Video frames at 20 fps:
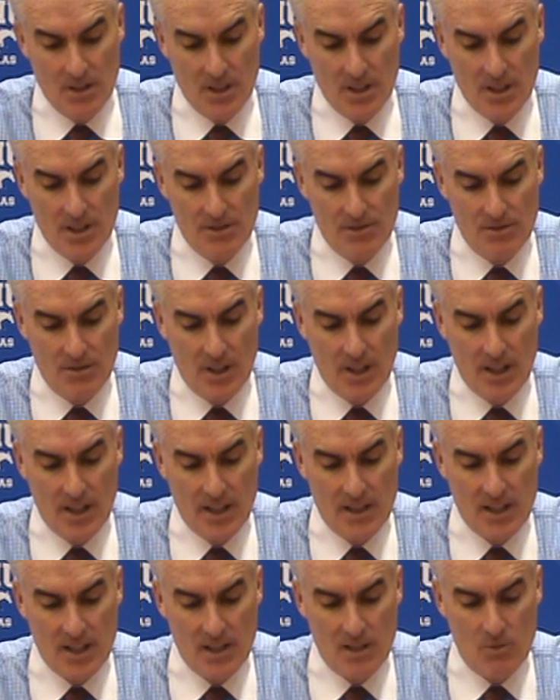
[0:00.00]
And
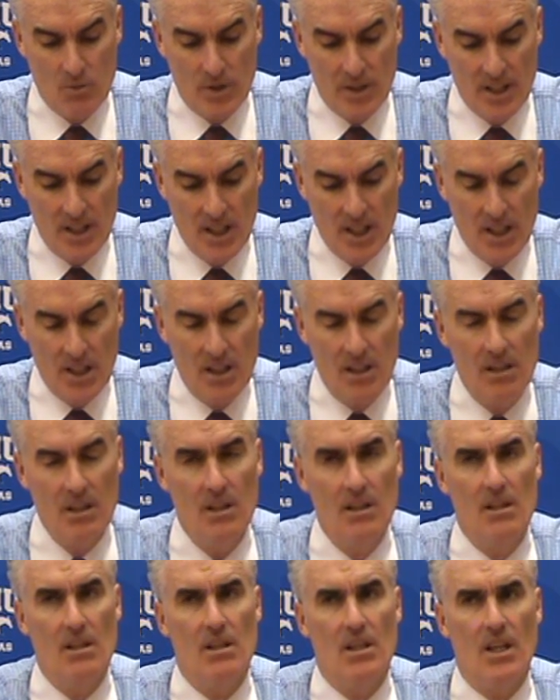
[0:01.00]
I think when he
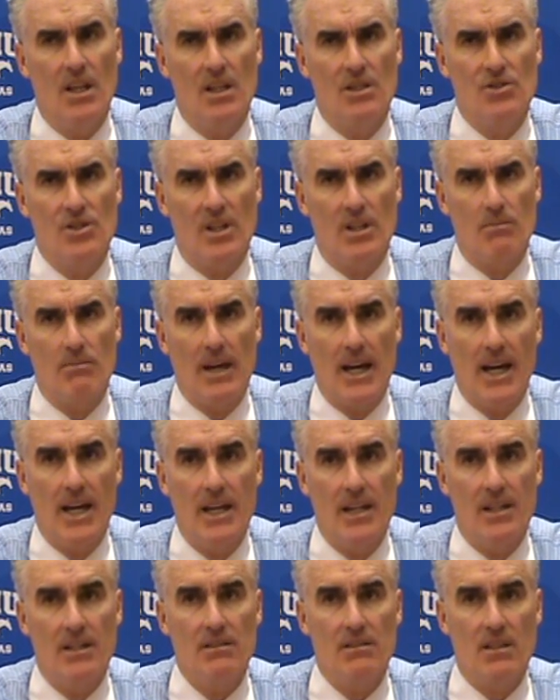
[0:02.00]
and
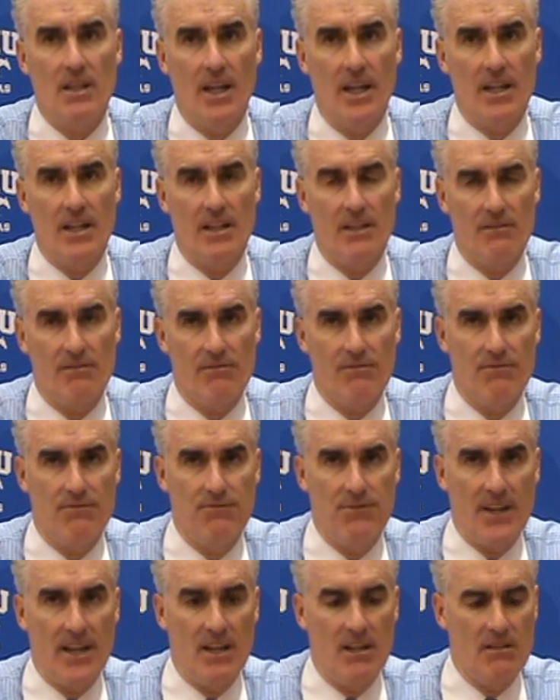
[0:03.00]
Jeremiah kind of
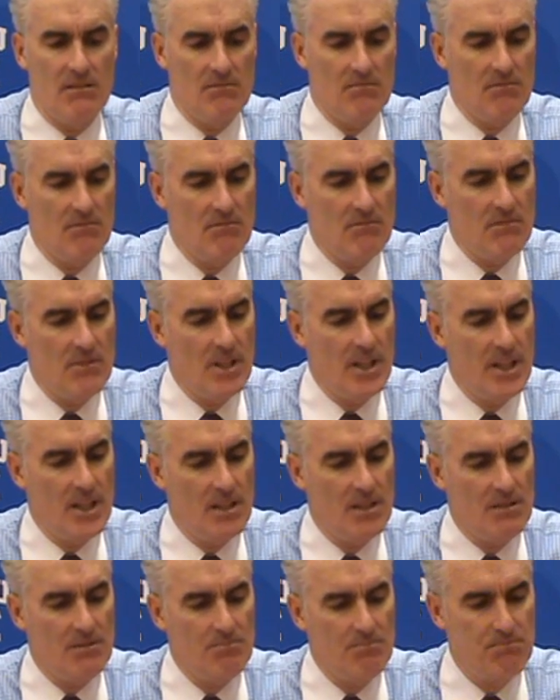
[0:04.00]
found
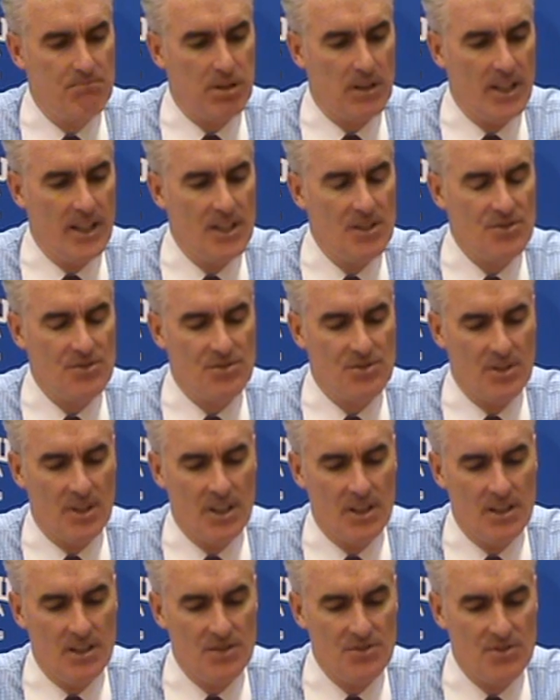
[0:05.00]
their place
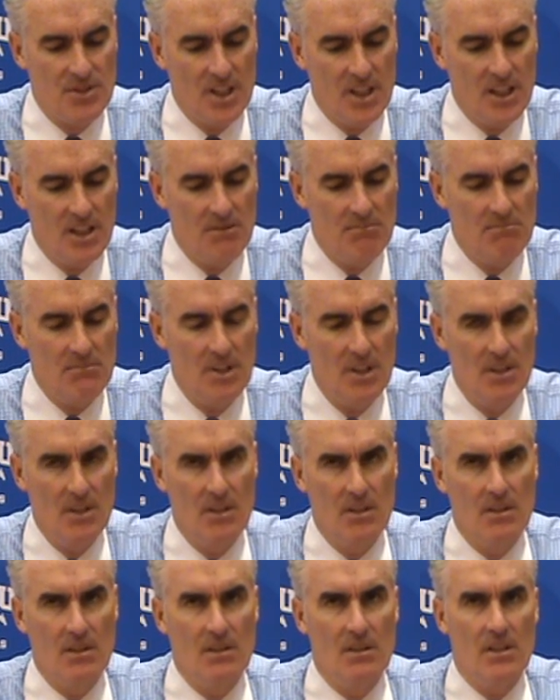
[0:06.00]
in this team
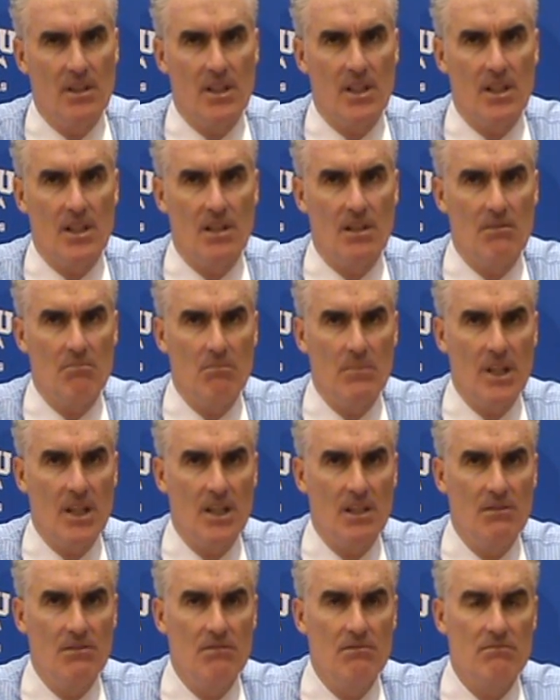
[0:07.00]
in
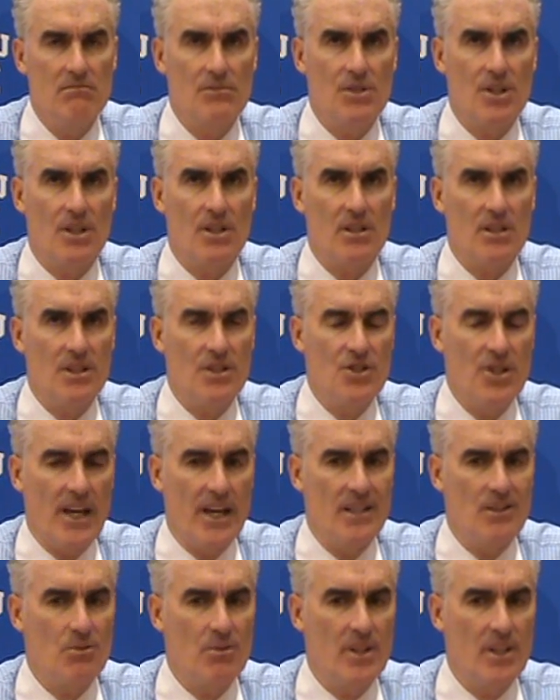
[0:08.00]
mid to early
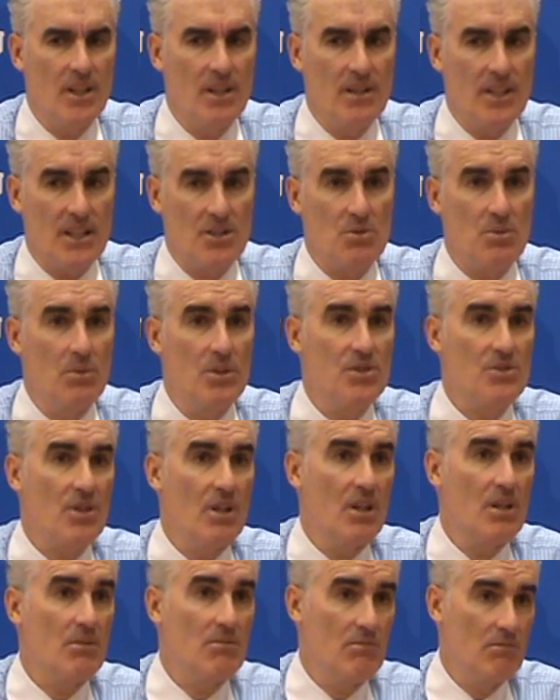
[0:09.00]
January, that's when we
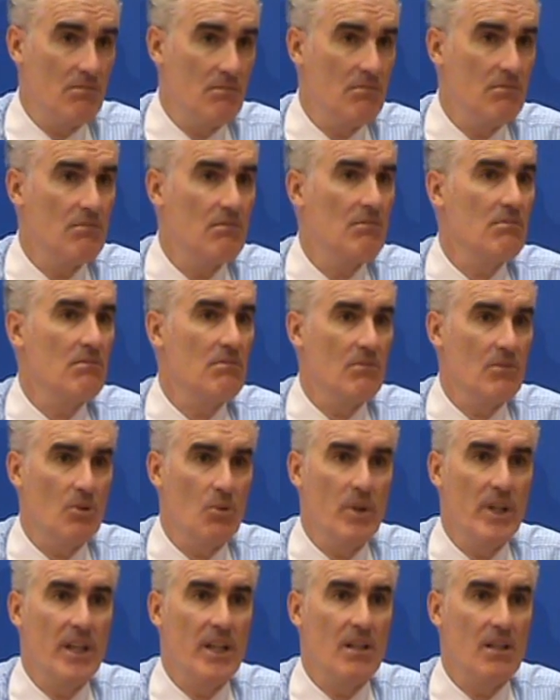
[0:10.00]
started
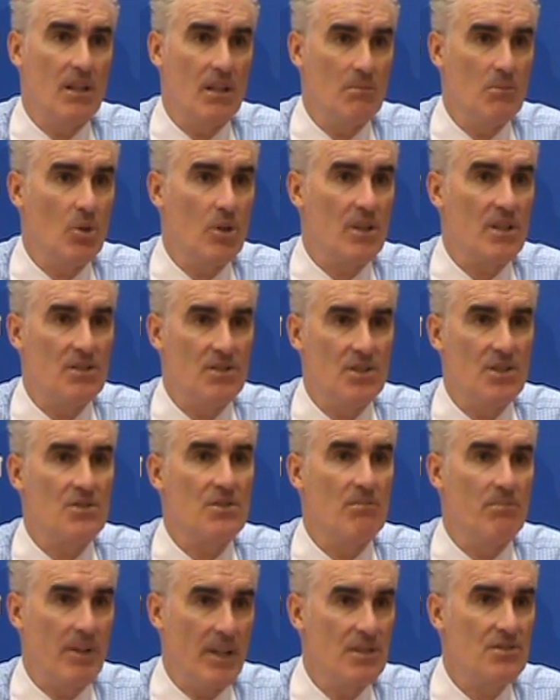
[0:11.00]
winning on a more
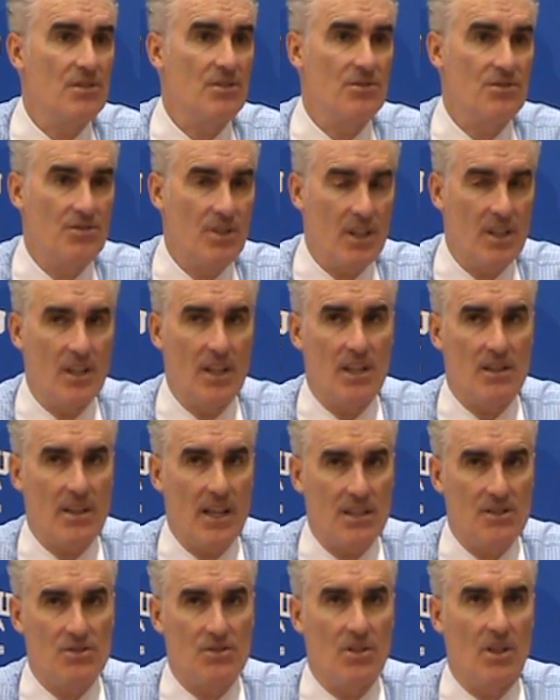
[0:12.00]
consistent basis. And
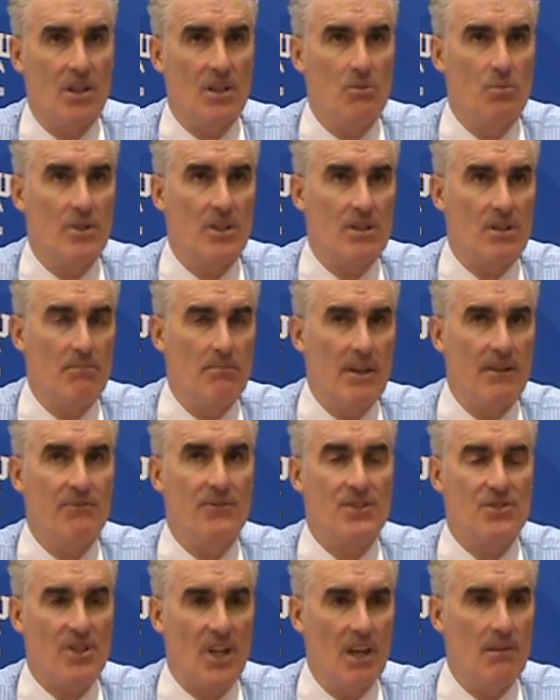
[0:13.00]
that started with the
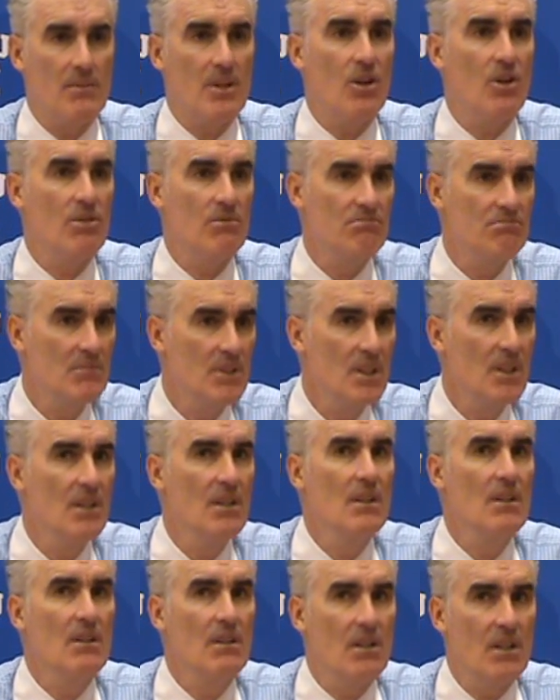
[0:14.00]
Memphis game at
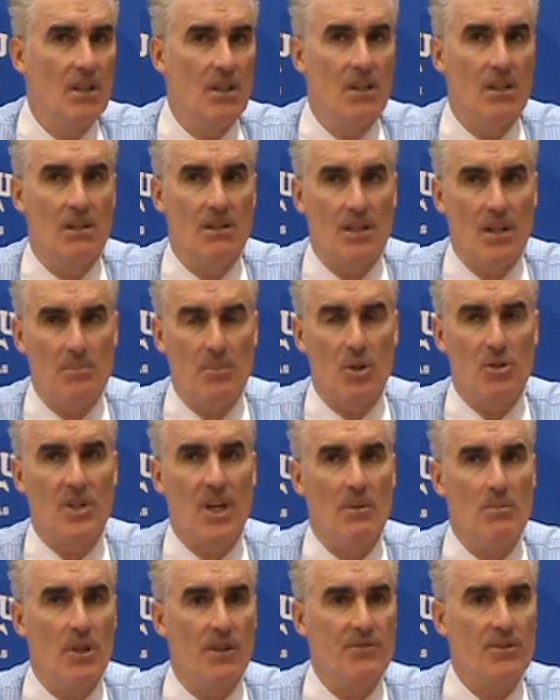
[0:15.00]
home. They both
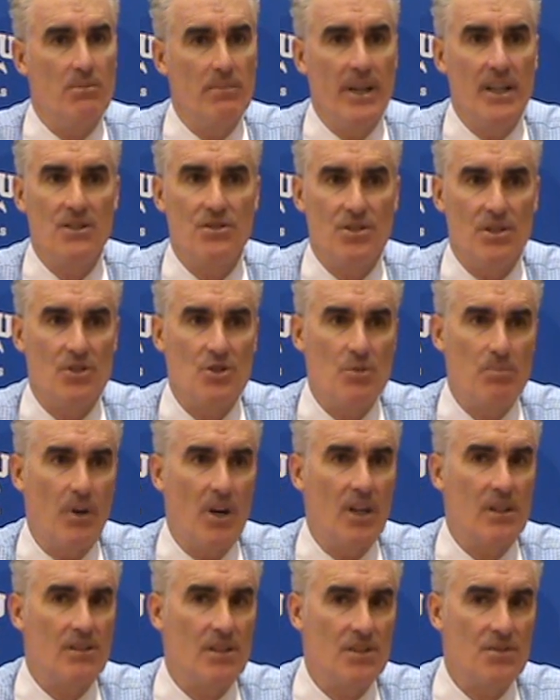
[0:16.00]
came off the bench and
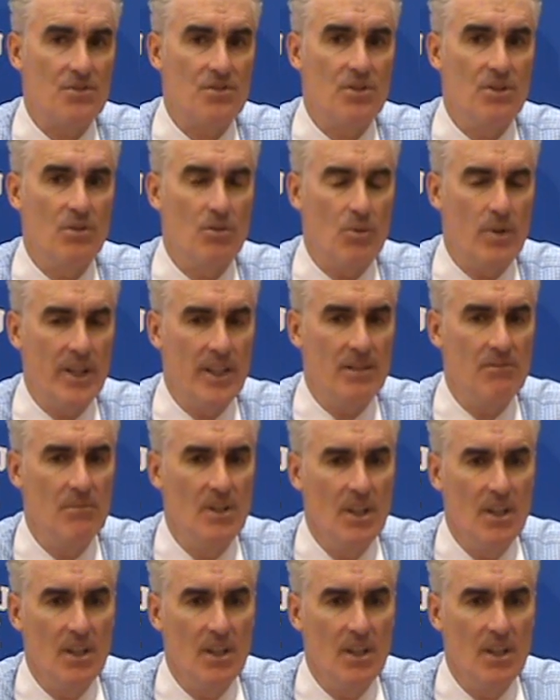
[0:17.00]
sparked us to a win.